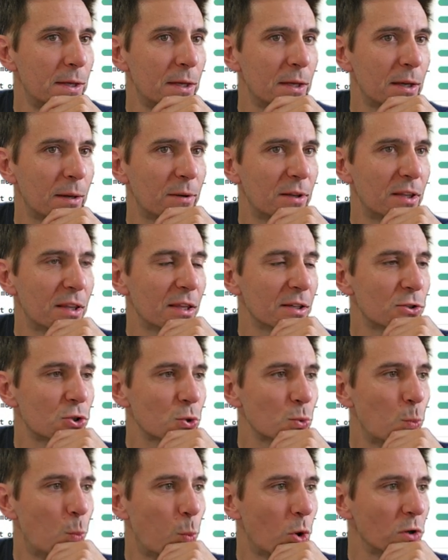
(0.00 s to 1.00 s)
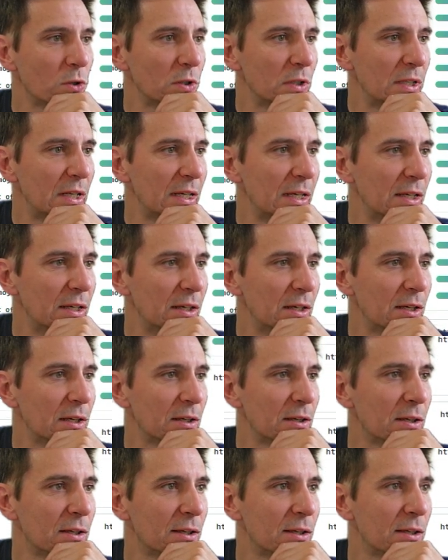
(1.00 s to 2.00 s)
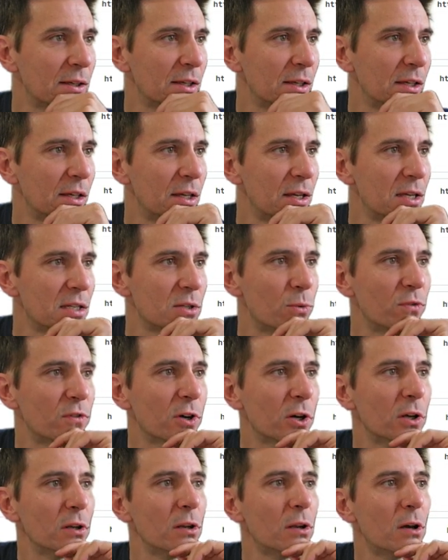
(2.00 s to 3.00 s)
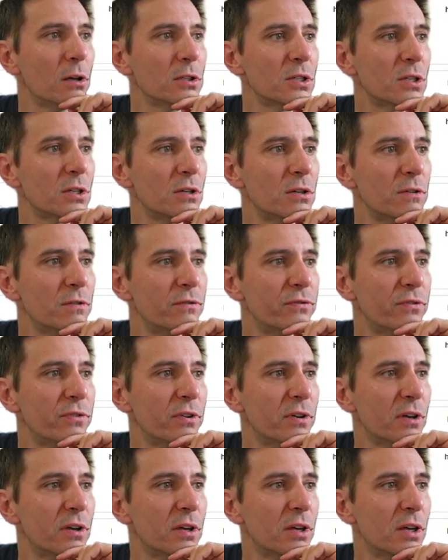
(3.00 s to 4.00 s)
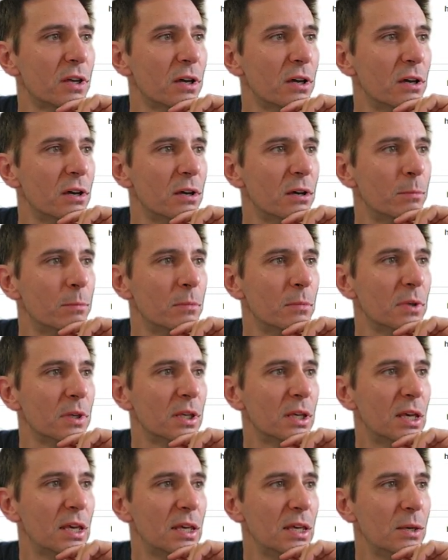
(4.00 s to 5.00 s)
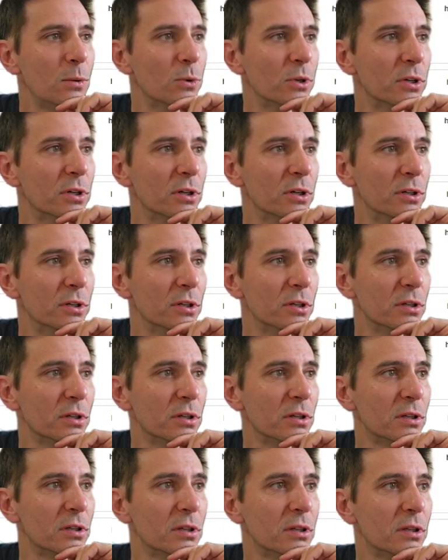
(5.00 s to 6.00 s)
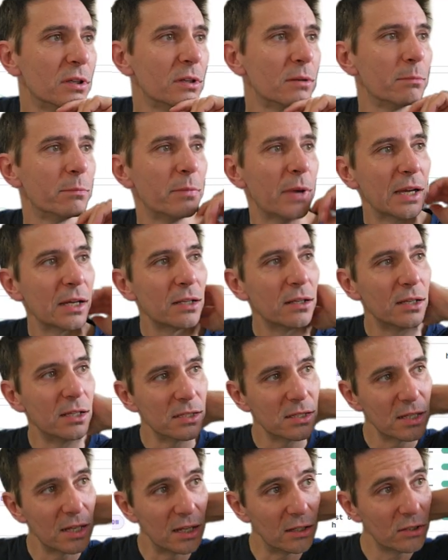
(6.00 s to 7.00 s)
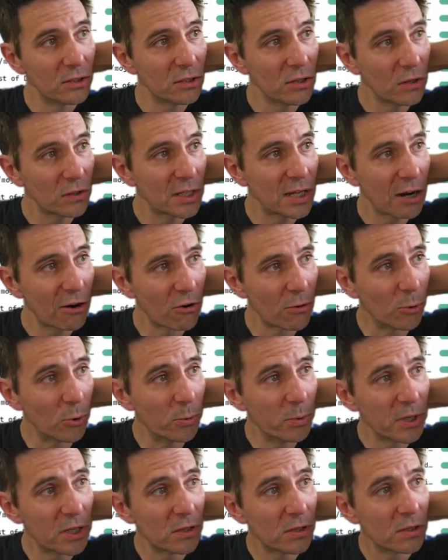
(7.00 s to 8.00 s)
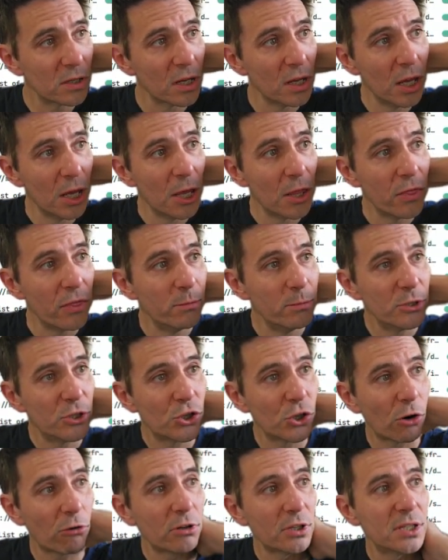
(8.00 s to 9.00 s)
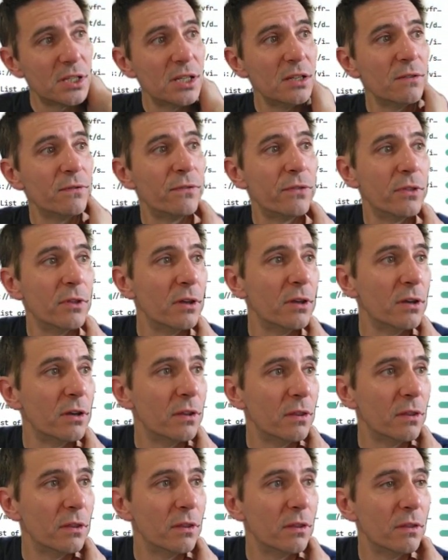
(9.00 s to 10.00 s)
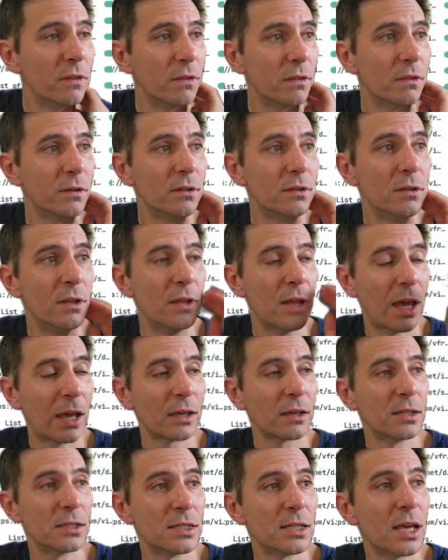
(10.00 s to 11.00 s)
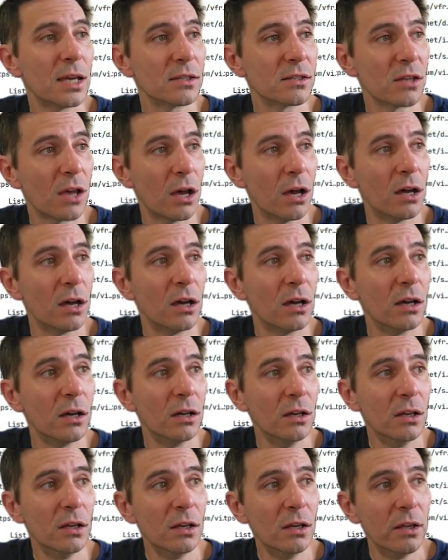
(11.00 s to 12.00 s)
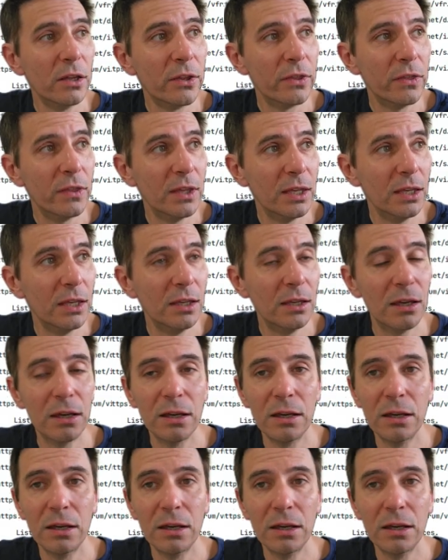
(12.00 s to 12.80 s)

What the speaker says: that's just one link. So we've got a lot of keyword backlinks here. It's not terrible because the majority of the anchor texts are the